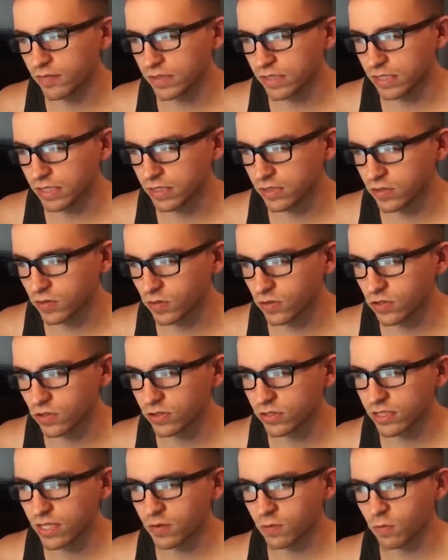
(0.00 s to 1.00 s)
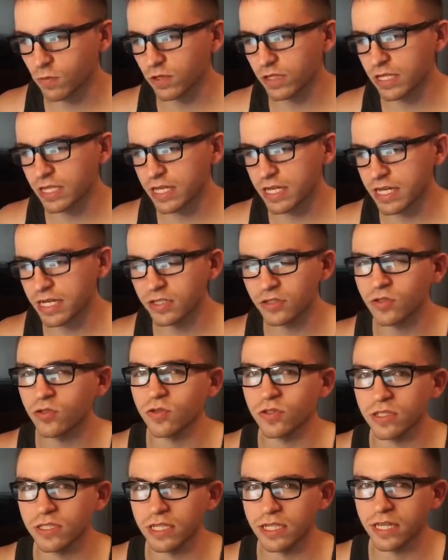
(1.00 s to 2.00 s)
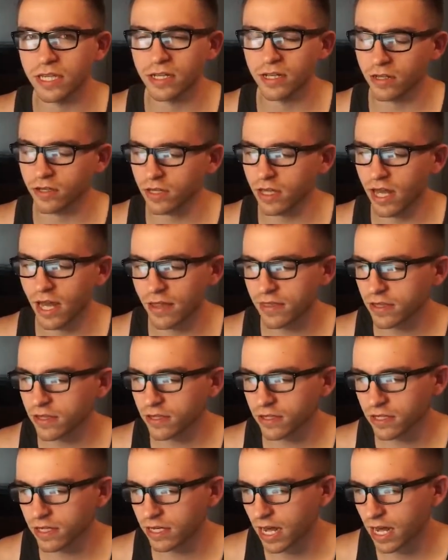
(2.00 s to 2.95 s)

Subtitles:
seen. So it's just like really interesting. Like I think it could